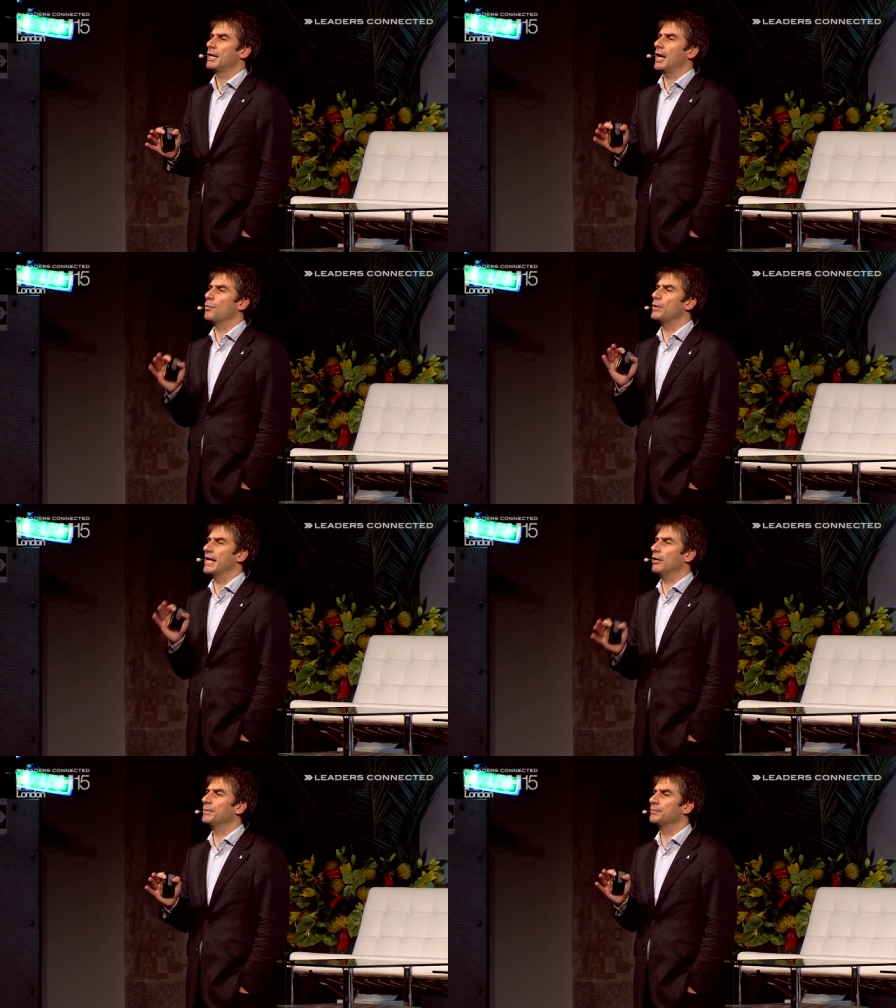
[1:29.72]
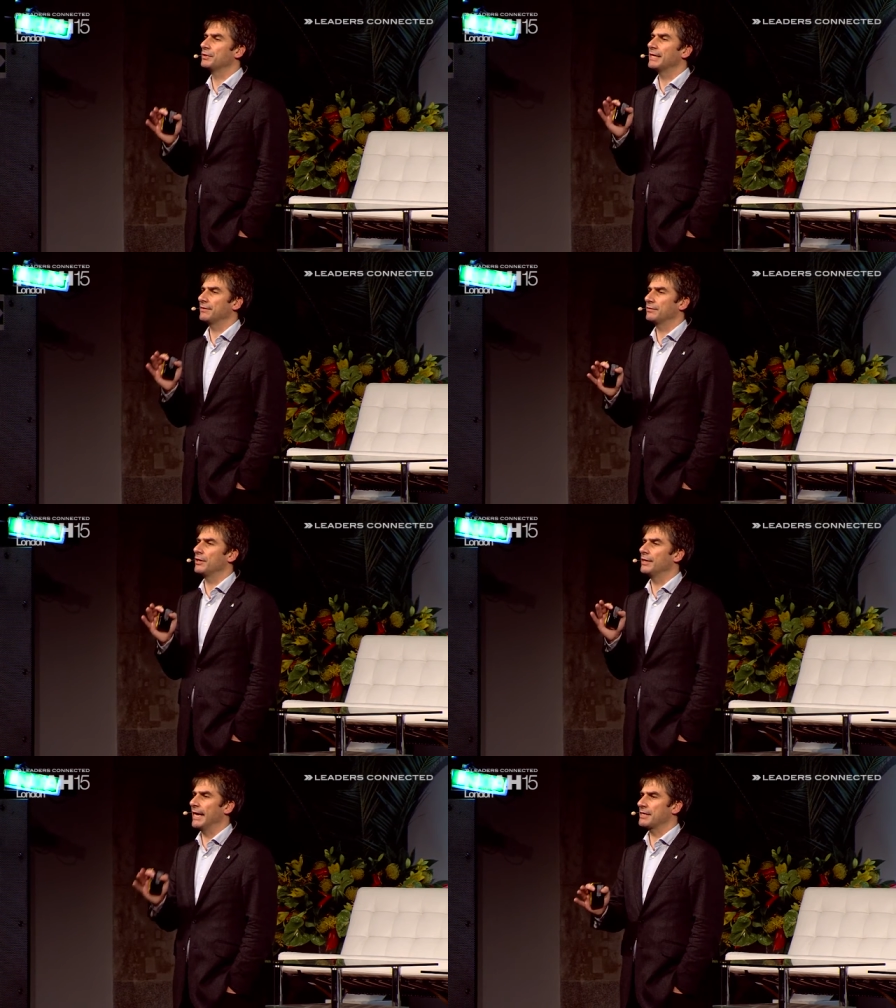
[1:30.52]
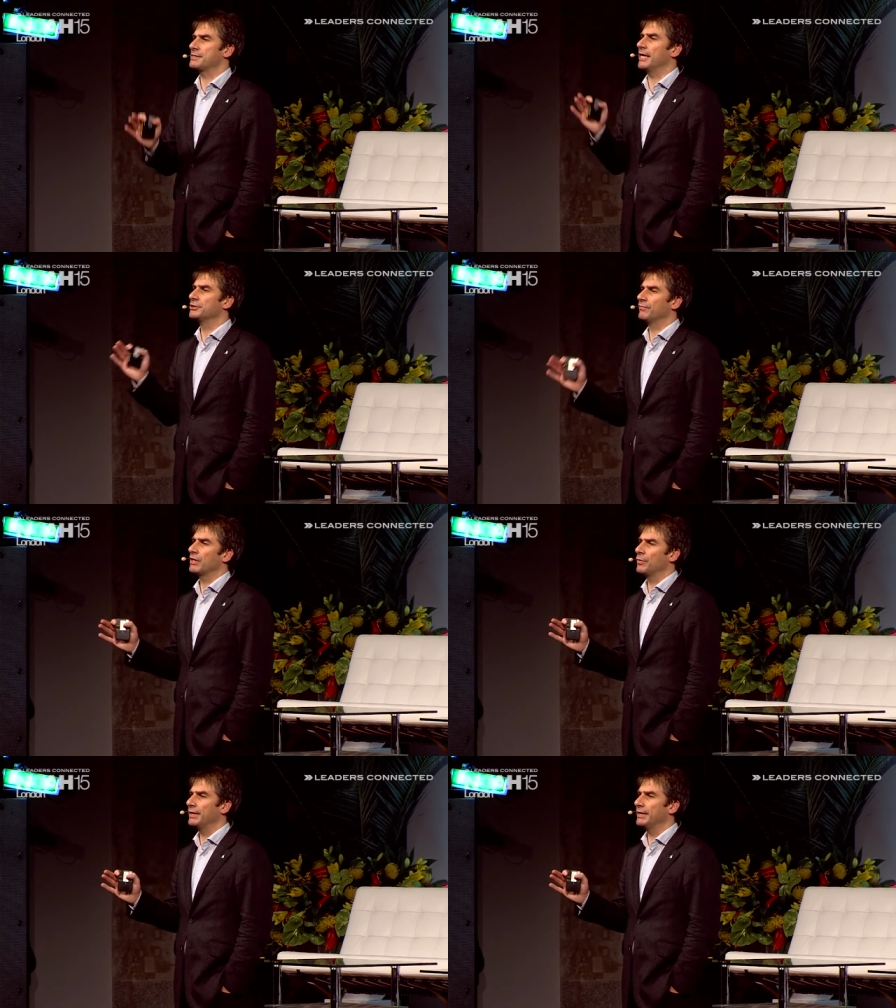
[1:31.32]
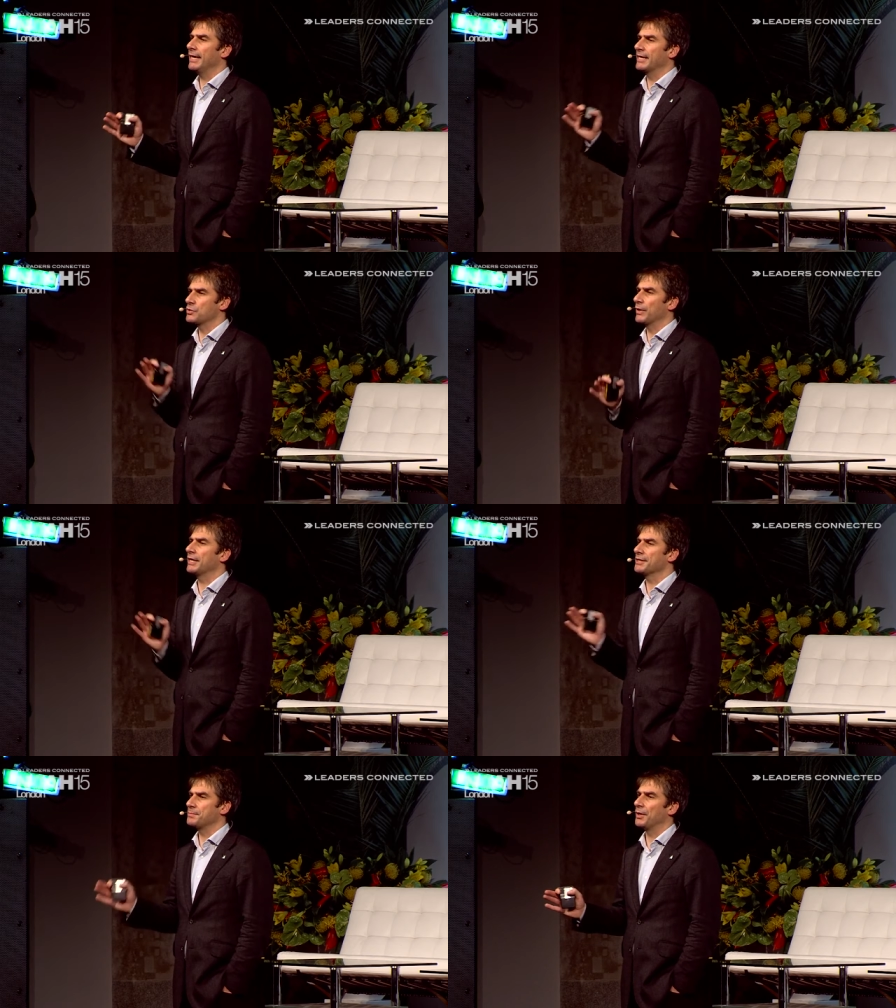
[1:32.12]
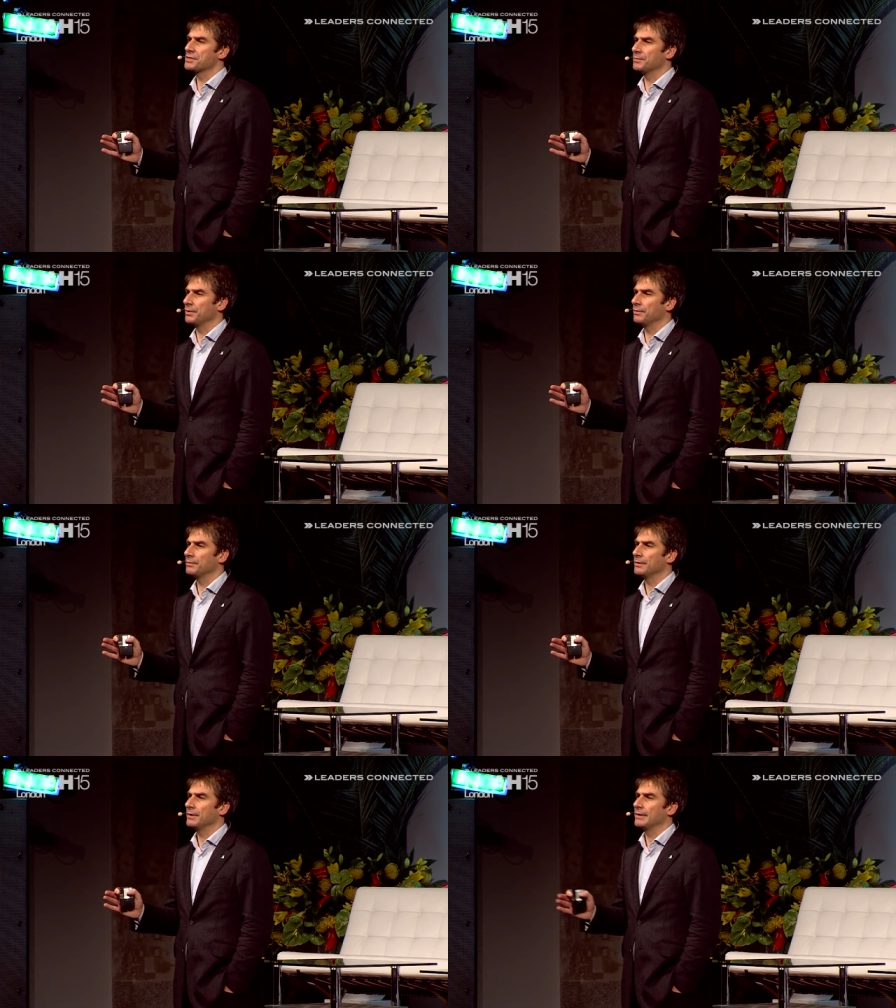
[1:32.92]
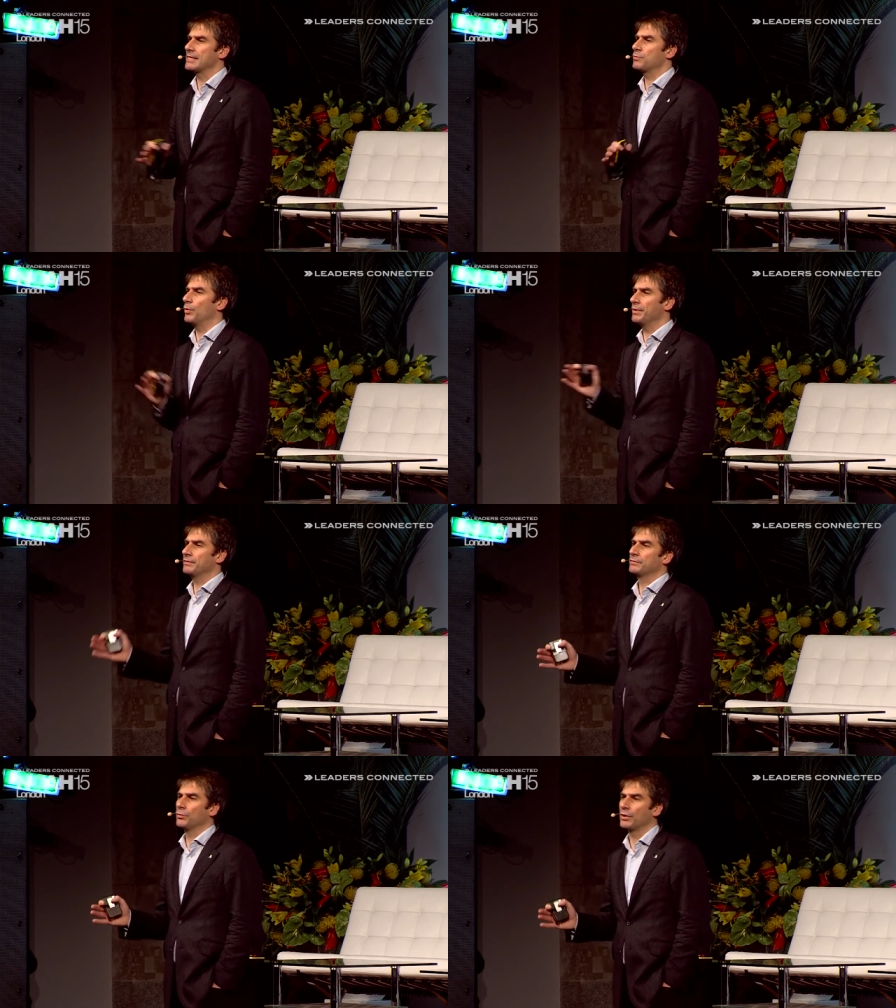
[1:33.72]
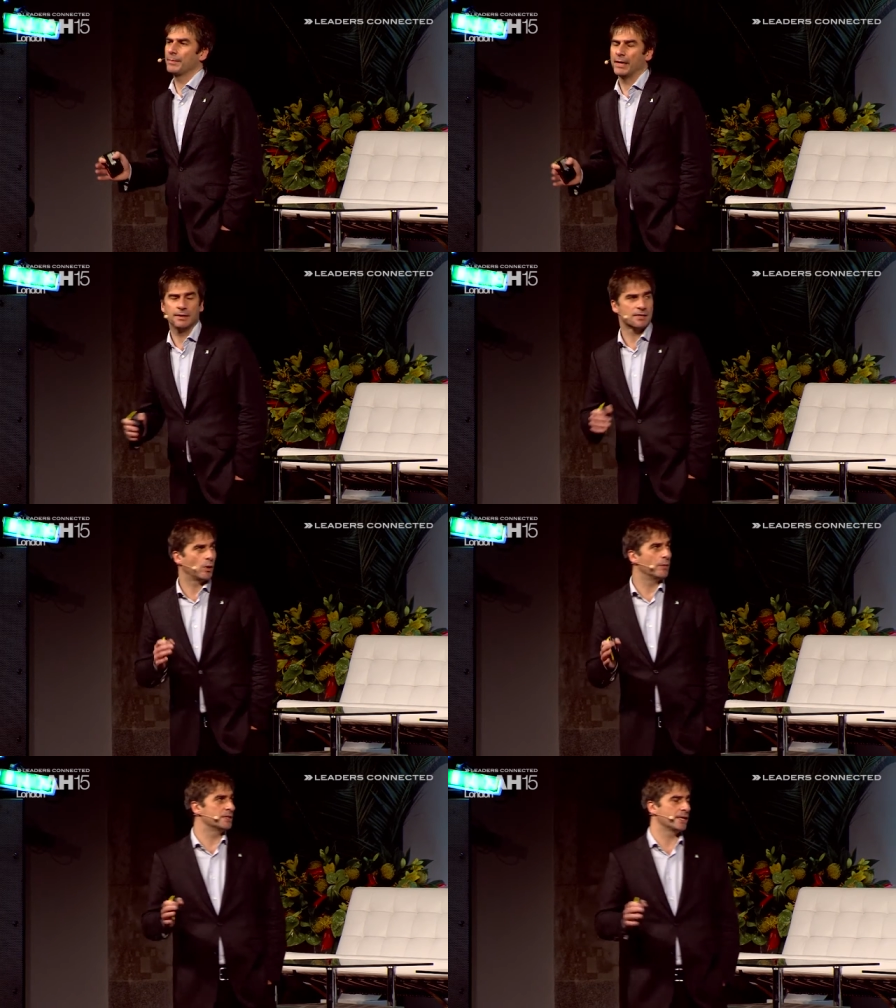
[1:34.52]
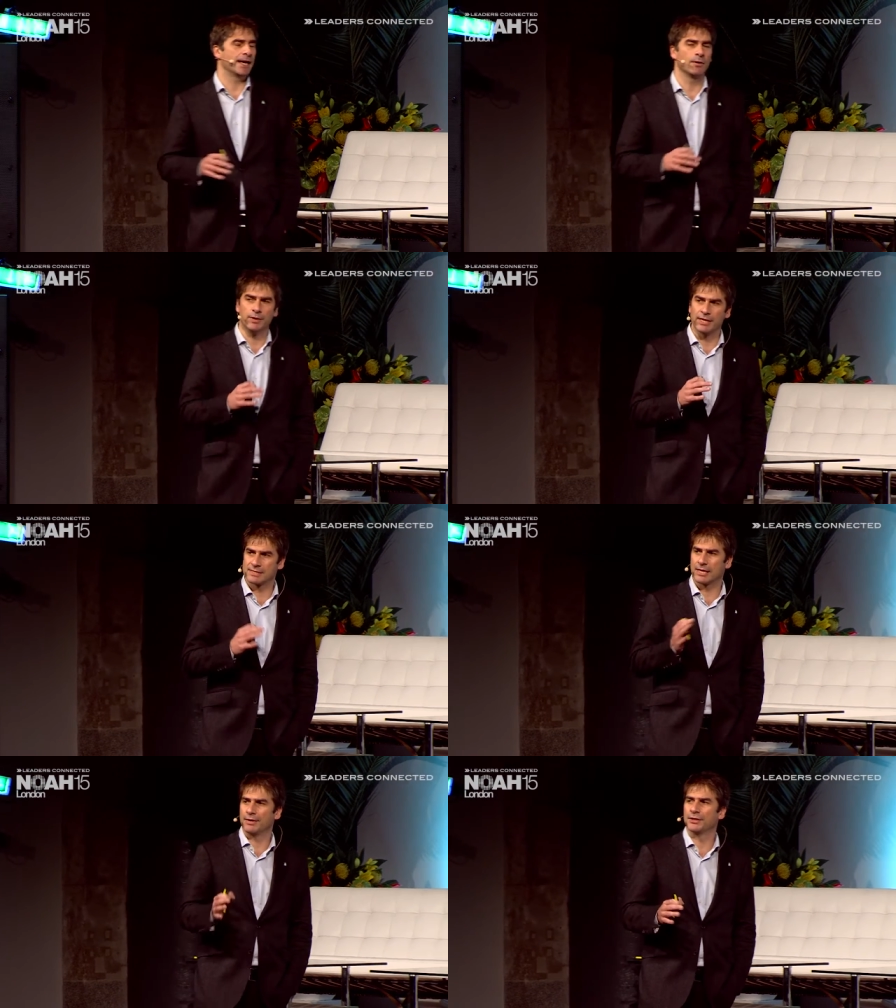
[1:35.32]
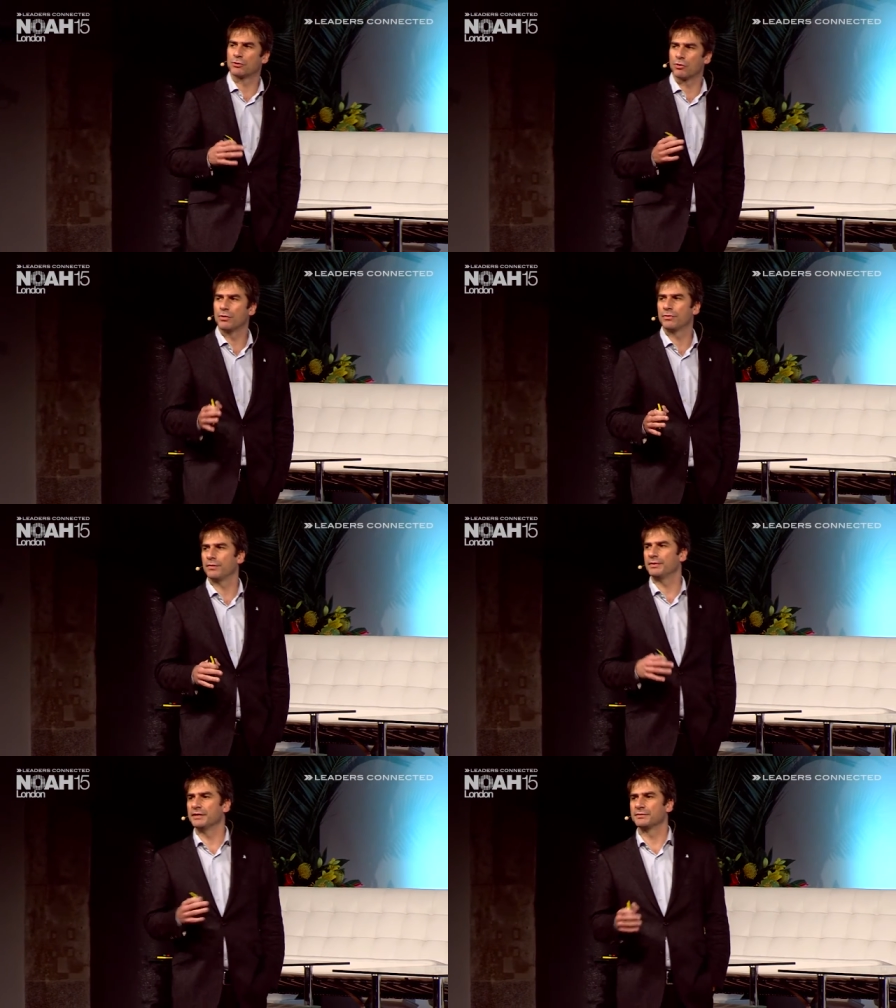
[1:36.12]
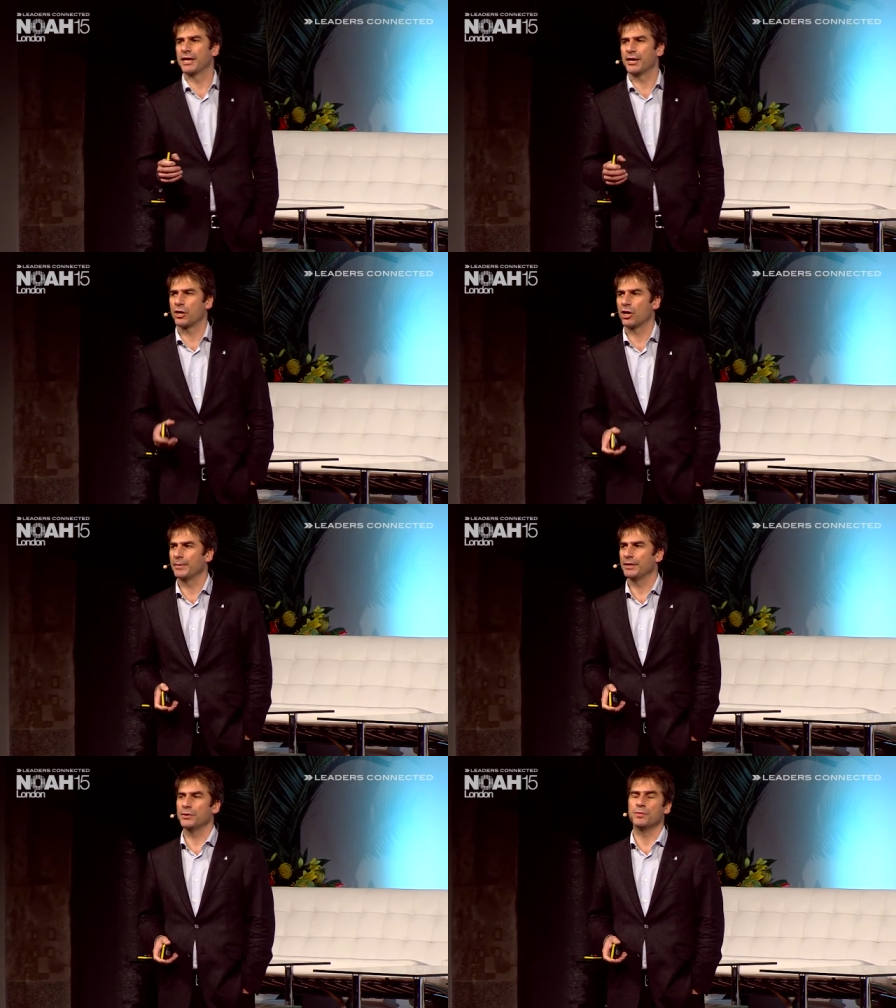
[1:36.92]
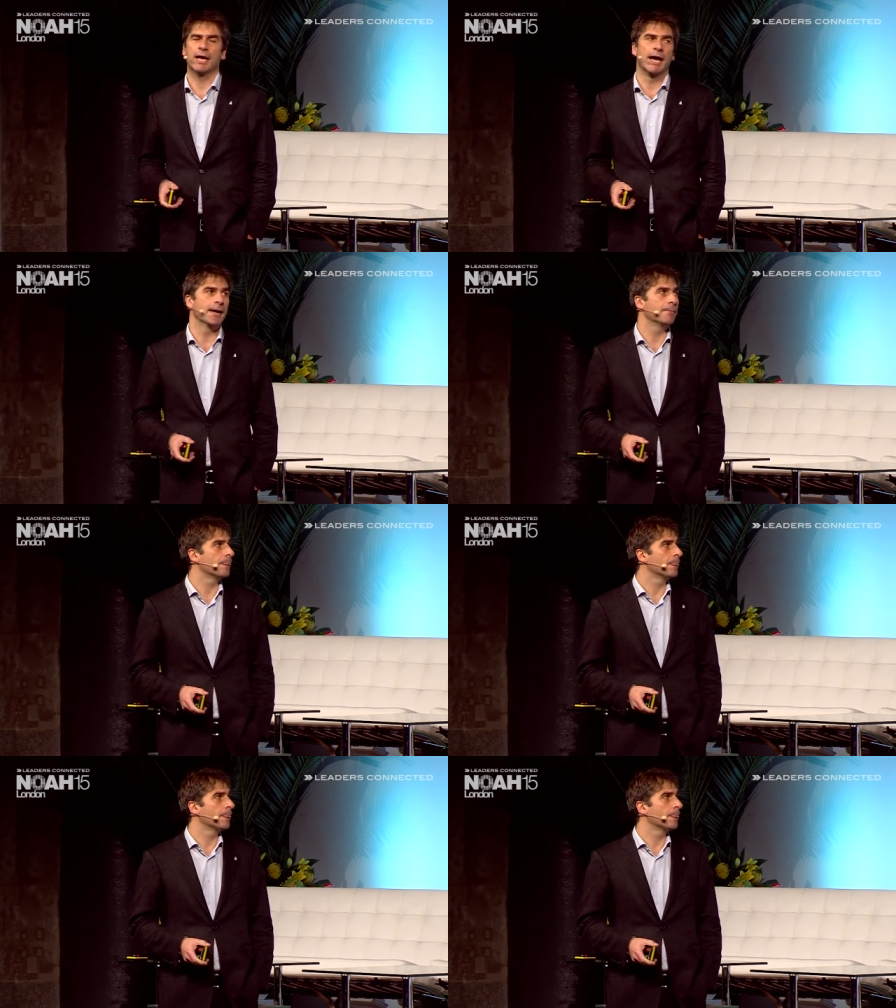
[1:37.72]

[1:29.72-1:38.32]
and we help them to get to their next stage of liquidity as quickly as possible. That's what we talk about. That's why we say we accelerate the growth of the internet economy in the UK.